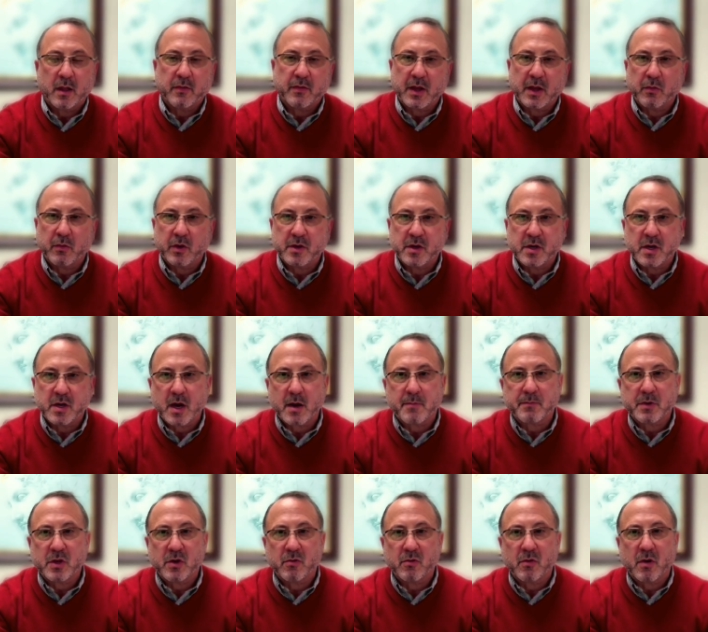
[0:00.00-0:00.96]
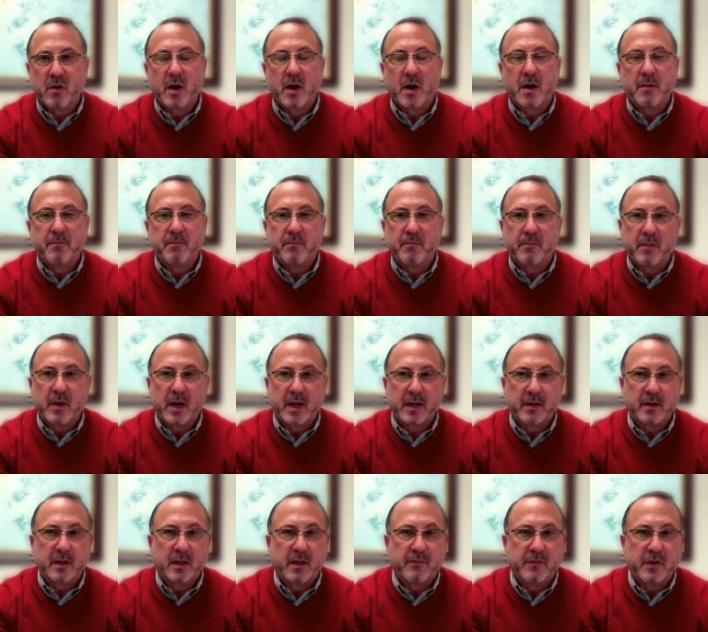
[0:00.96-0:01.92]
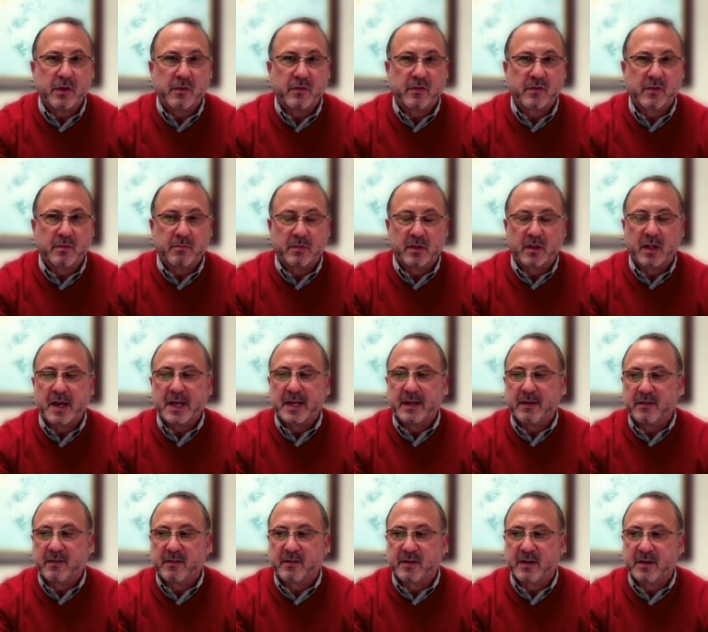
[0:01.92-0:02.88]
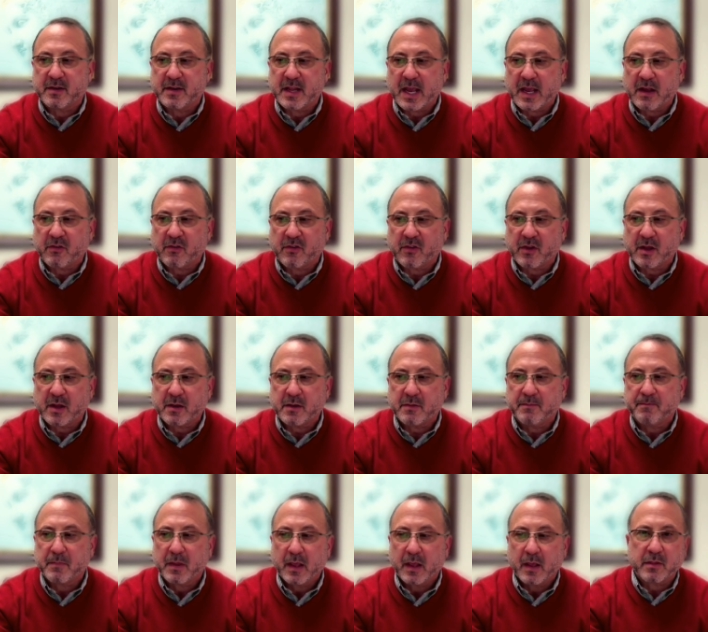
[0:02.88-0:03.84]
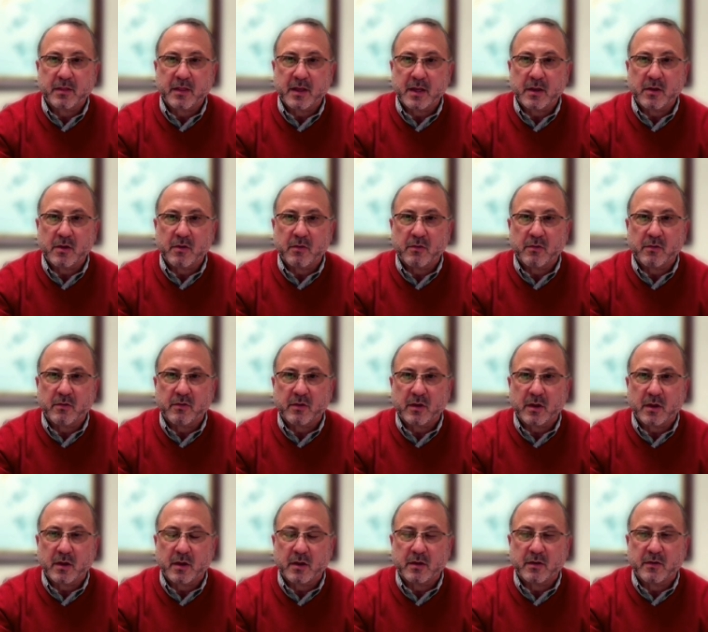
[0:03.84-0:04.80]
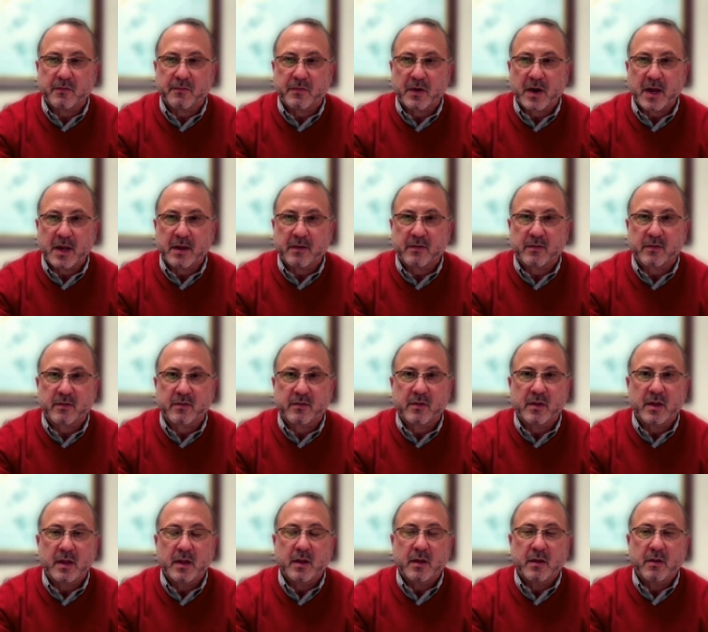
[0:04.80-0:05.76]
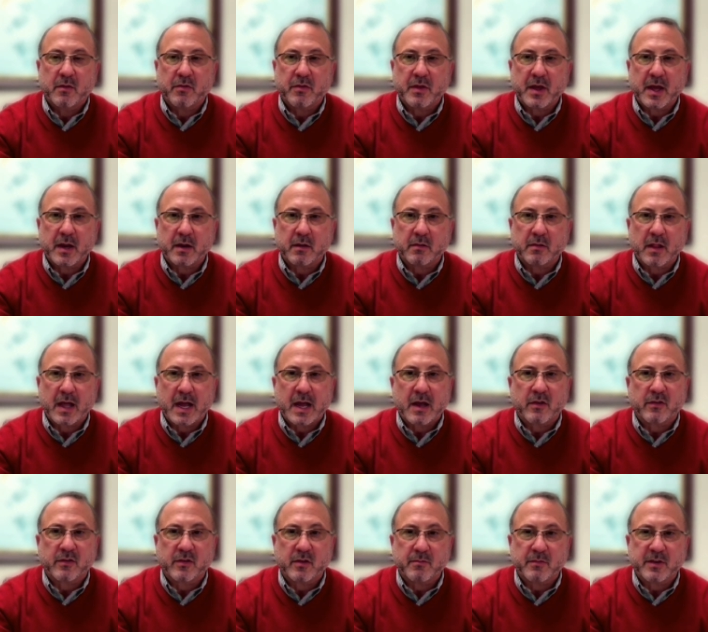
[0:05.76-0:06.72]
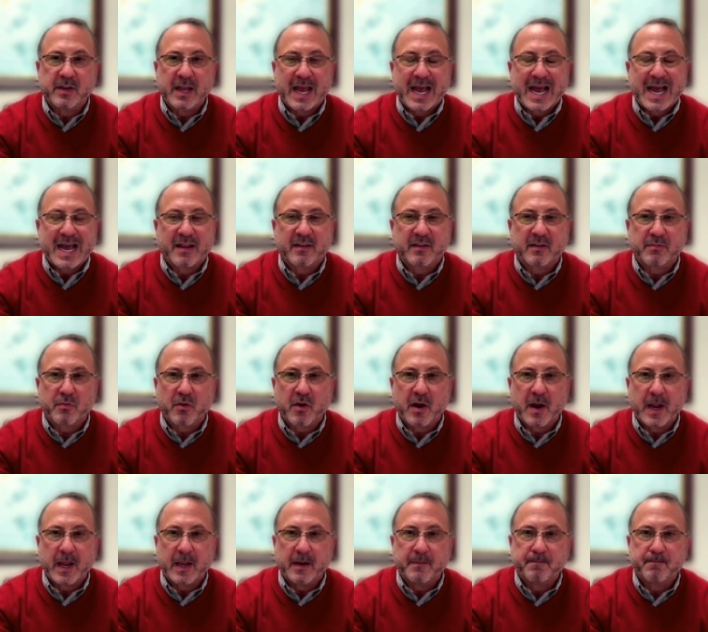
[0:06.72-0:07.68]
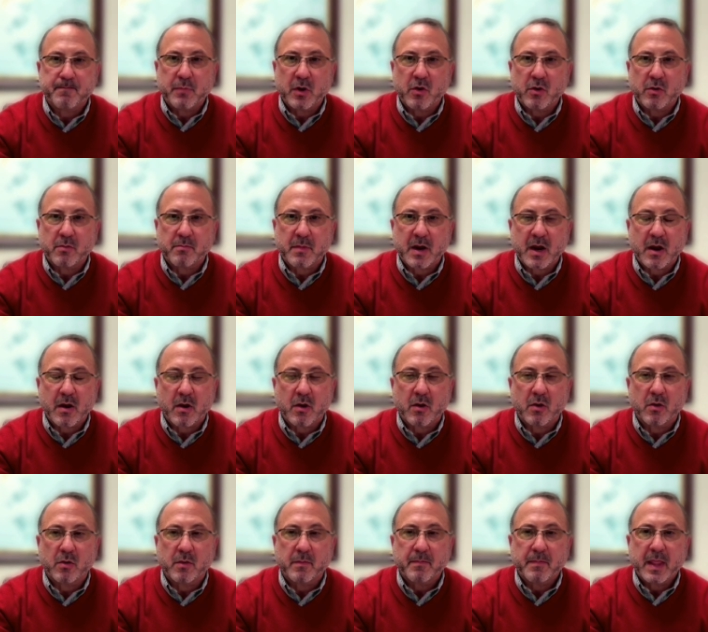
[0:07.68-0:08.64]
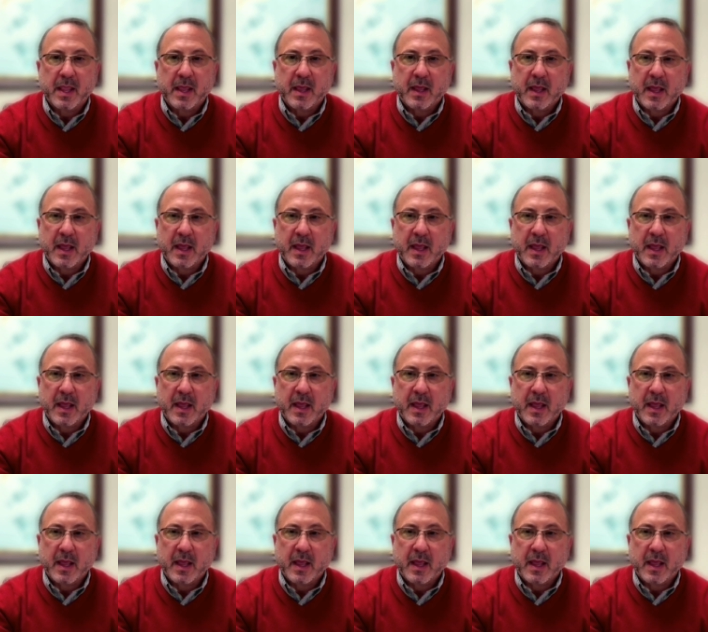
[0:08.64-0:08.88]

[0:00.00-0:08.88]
They would numb you up, might give you some light sedation, but they use a device that allows them to aspirate bone marrow,